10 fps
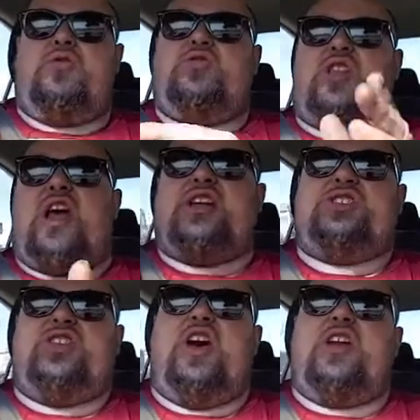
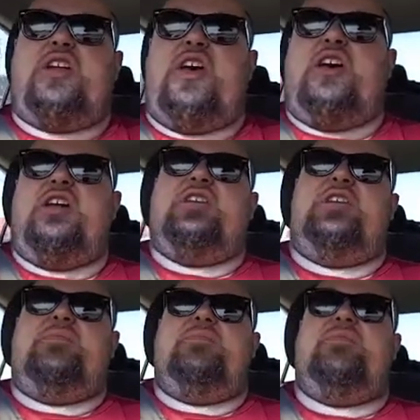/ Duck Hunt.
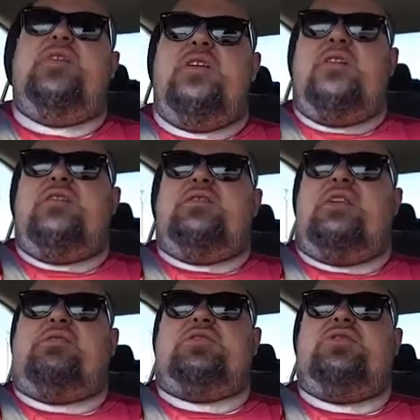
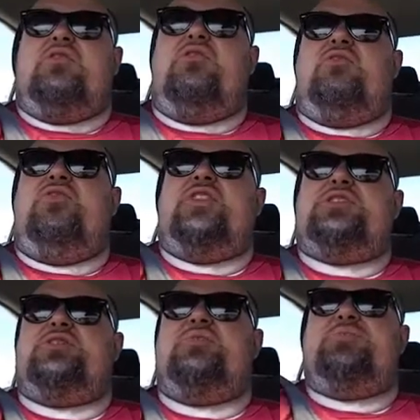There was no
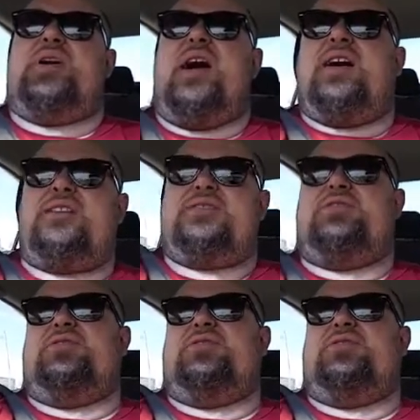official box,